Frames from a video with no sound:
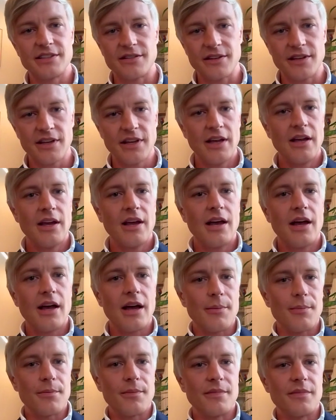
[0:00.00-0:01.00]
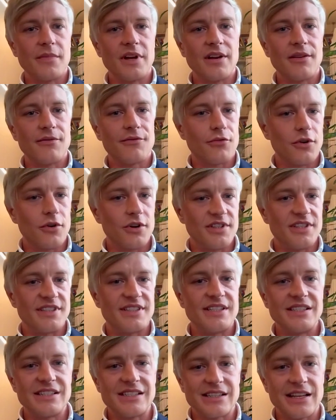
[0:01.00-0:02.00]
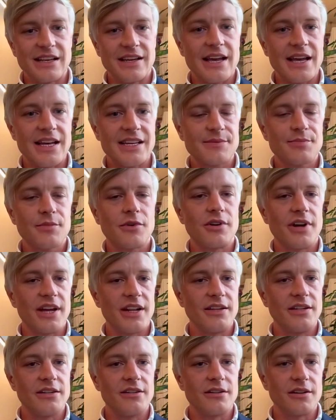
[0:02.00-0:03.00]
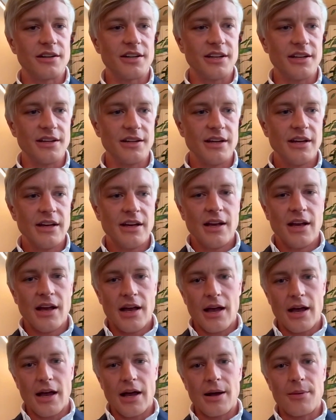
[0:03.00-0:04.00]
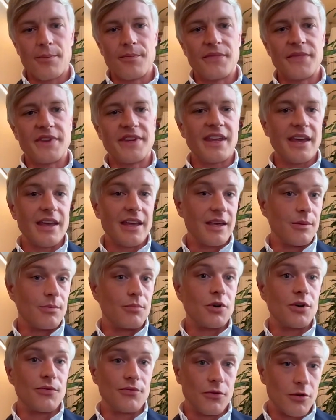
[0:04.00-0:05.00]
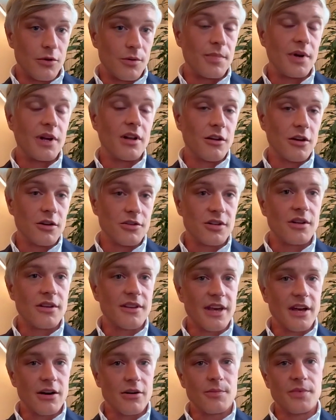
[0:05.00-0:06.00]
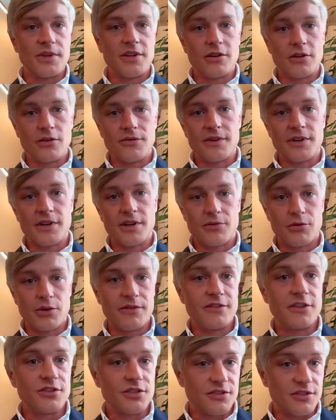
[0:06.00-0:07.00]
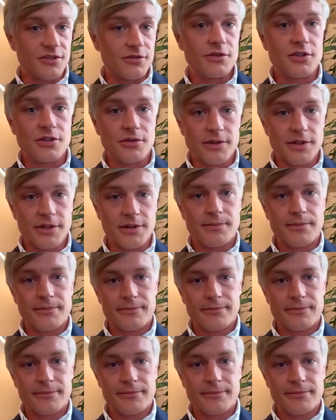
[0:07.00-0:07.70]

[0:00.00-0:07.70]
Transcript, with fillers: and further diseases like asthma or NERD, they prefer biological therapy over revision surgery.